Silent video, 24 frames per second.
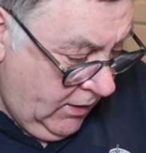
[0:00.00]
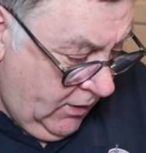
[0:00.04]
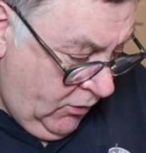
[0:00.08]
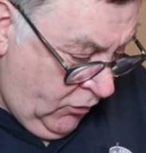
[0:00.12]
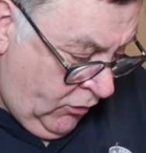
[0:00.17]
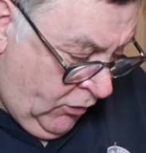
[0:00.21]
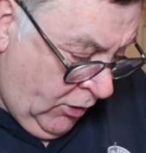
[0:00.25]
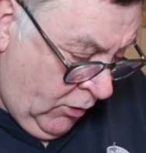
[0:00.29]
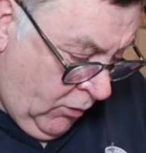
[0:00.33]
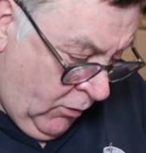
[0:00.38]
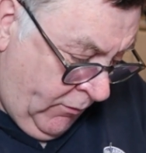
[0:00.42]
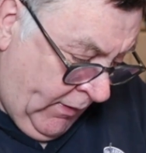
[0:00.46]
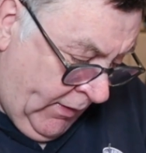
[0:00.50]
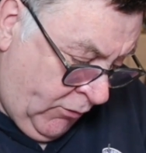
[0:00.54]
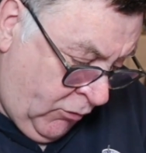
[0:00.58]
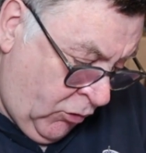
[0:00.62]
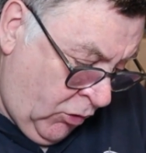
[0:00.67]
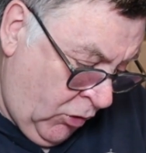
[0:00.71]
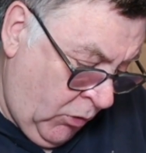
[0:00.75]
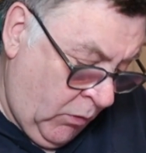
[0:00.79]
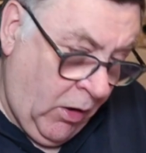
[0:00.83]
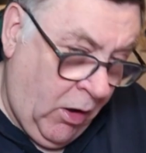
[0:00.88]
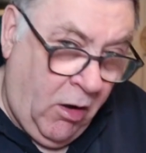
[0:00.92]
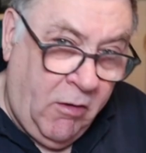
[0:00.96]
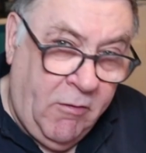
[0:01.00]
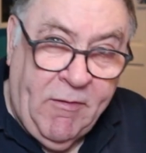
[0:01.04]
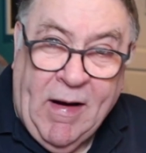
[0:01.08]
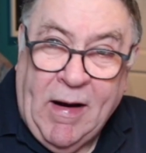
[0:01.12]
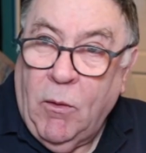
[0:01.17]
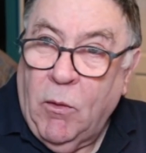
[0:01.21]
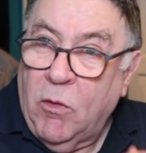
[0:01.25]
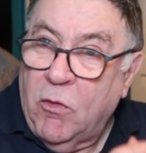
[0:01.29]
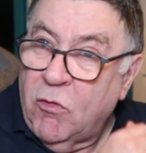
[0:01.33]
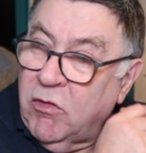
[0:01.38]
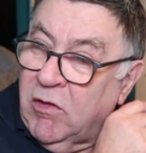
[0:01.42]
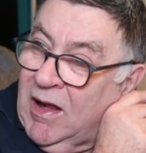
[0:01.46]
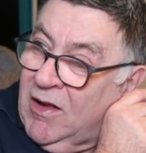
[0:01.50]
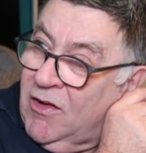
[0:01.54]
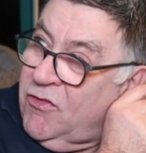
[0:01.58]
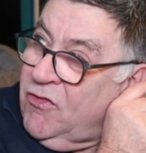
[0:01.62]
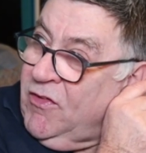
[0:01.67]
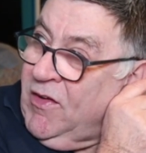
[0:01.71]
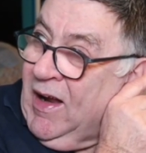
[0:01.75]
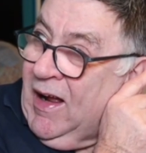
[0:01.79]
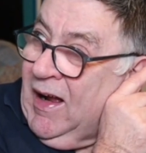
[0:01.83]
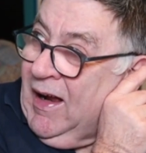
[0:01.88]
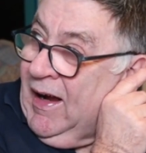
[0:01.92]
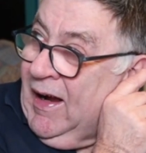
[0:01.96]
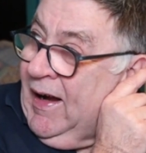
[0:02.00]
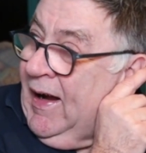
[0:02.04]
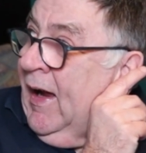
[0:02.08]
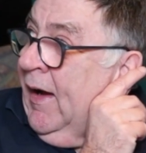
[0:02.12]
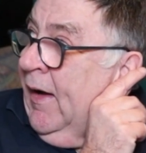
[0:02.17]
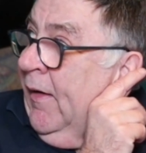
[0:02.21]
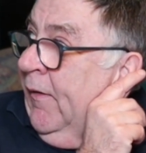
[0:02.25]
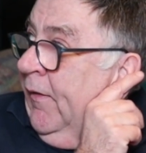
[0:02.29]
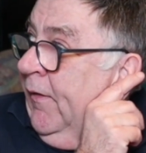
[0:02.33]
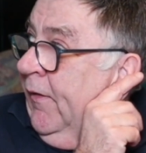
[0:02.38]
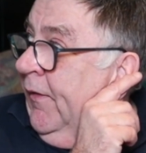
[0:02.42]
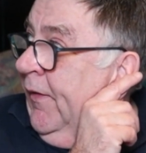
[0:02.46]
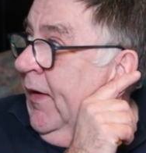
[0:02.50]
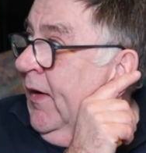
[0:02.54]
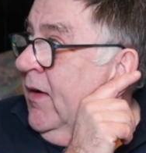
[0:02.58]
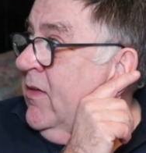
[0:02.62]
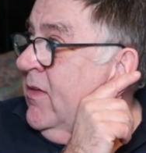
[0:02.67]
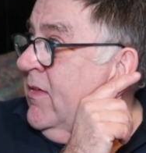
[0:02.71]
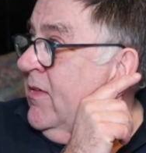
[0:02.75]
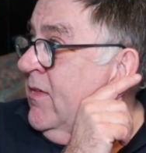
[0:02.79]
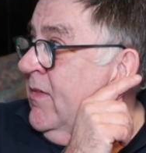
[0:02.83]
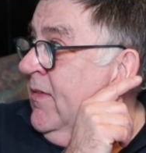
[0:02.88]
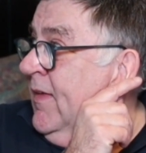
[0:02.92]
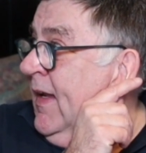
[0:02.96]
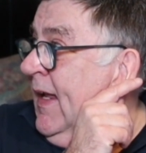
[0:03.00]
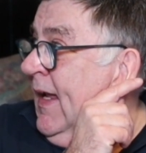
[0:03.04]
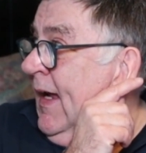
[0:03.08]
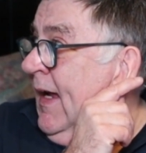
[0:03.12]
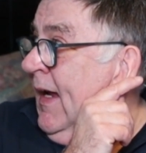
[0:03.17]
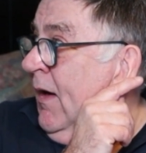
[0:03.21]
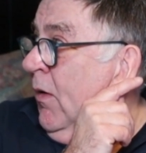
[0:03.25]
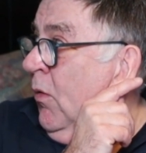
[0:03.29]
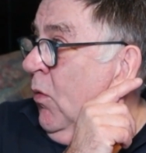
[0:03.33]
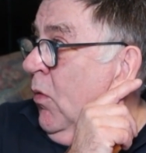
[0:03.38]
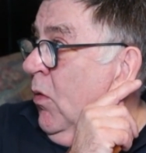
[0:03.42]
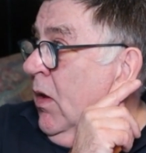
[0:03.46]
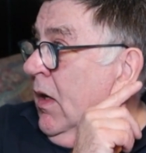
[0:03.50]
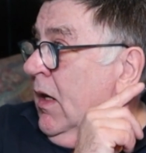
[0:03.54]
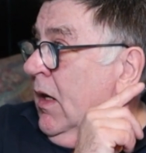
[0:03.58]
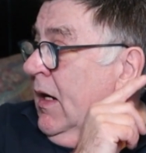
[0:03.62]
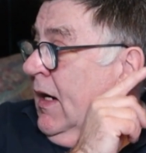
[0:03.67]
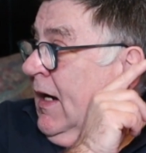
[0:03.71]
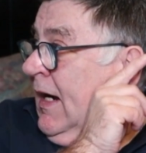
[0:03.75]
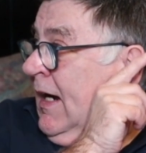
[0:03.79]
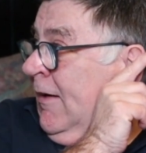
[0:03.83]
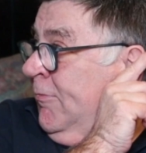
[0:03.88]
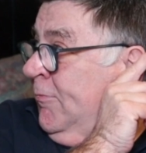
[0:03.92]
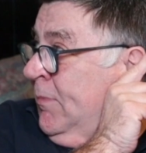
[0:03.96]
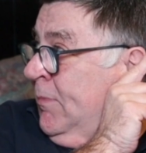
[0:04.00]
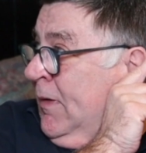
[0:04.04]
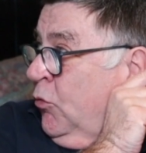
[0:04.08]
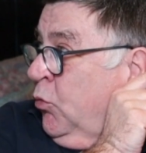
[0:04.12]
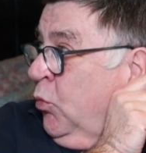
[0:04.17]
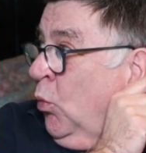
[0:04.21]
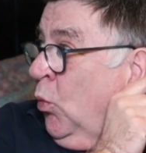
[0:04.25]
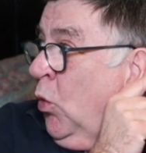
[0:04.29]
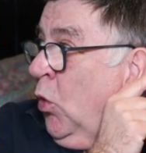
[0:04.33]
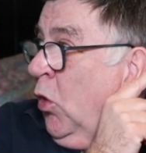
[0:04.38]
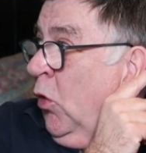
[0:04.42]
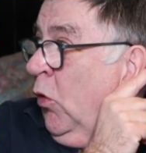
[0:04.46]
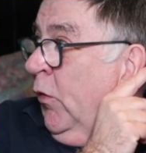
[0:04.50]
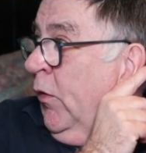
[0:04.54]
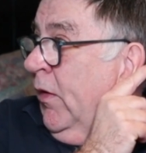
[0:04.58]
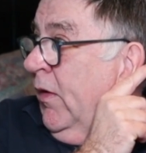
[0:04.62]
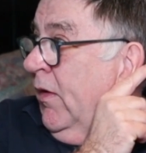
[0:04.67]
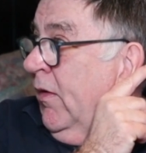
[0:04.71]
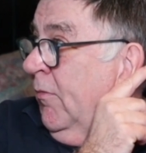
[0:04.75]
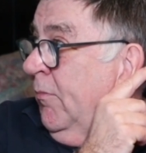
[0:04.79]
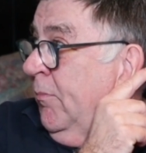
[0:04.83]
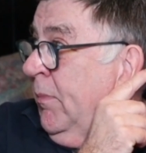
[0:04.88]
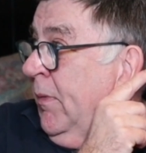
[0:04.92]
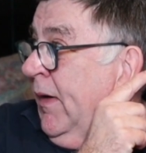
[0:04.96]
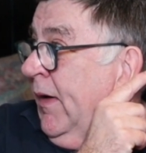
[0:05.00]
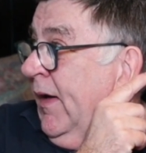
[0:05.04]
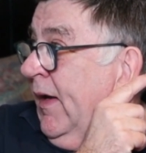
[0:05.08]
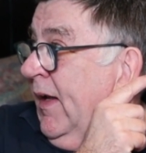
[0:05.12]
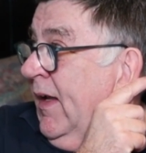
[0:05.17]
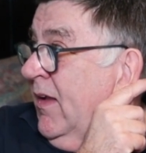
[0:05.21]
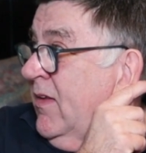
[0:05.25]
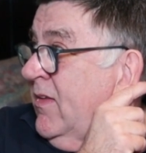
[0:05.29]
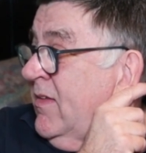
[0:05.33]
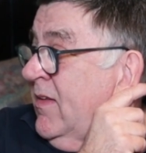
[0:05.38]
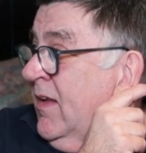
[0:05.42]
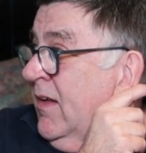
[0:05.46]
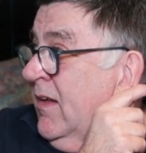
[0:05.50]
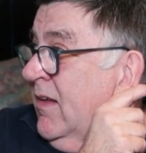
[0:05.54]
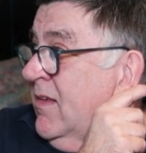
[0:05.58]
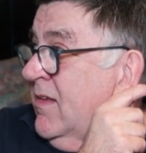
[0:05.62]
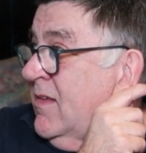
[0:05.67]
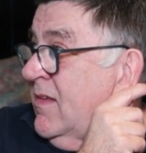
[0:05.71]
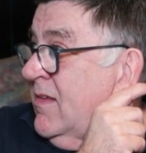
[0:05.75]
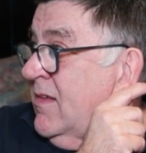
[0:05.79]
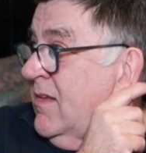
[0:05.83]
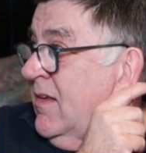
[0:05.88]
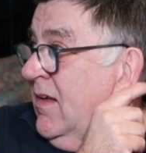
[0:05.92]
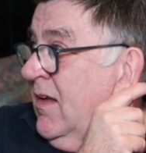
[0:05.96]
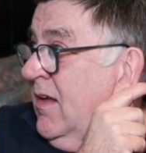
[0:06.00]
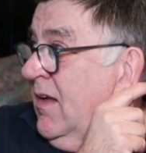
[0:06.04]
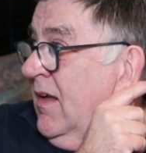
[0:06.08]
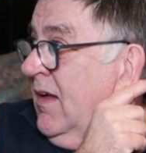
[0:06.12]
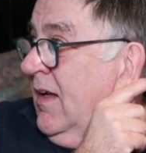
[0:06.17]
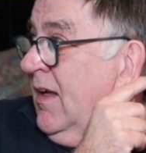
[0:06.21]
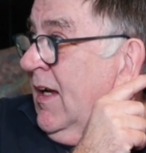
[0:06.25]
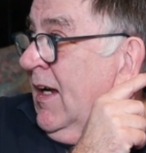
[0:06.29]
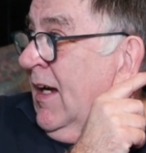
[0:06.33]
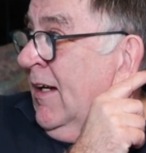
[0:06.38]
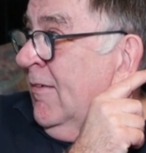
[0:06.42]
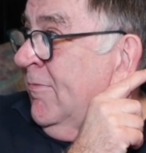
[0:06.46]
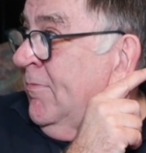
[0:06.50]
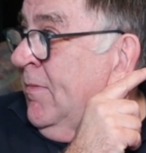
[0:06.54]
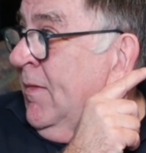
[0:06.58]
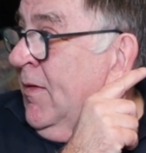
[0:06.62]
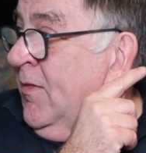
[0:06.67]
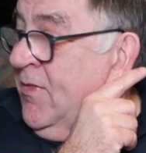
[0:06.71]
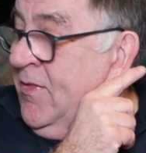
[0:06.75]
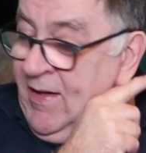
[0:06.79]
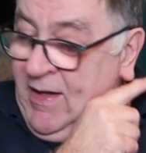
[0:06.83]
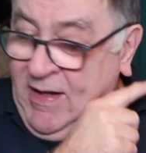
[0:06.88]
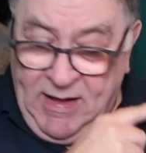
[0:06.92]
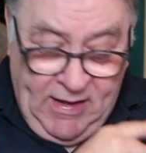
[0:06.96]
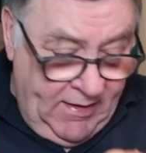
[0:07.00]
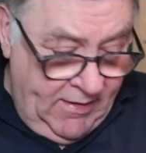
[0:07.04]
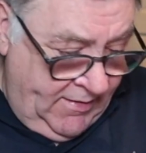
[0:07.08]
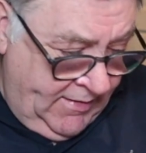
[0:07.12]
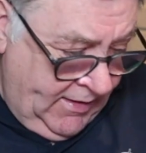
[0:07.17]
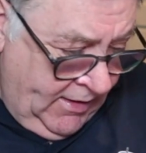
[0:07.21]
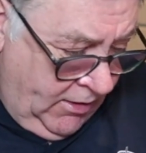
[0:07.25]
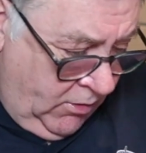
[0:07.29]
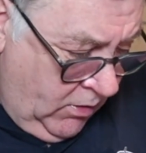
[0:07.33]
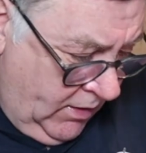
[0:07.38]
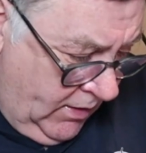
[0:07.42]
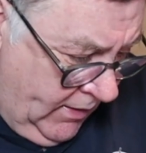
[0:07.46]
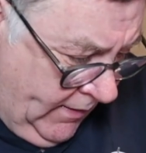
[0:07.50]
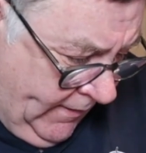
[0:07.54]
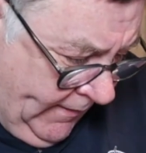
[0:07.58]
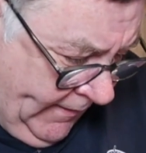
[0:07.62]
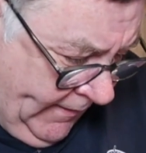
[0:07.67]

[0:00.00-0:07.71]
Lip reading: So I've had 2.5 hours last night, and it's now 1:30. I've been in here since 9:30. So